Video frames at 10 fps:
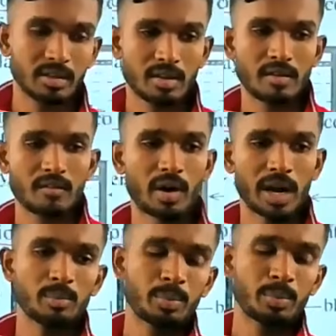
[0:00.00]
One
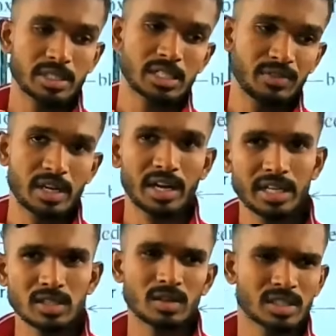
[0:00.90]
process will release
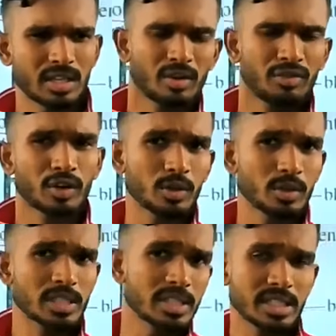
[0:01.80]
oxygen. Now
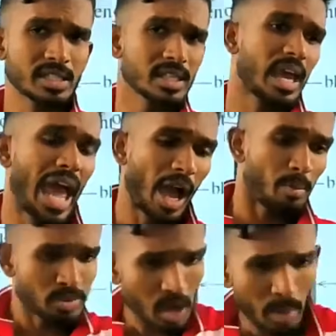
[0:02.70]
photosynthesis
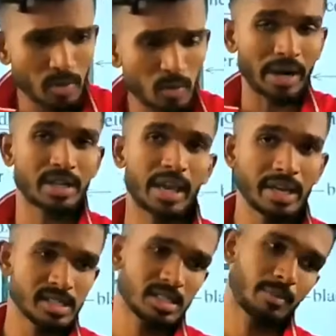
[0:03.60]
absorbed what
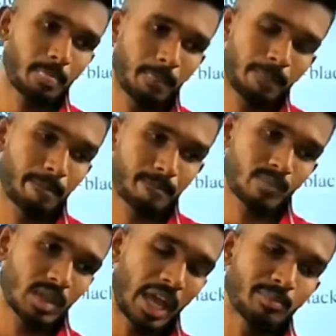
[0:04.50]
gas?
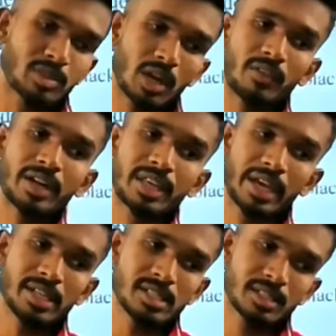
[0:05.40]
Absorb what gas?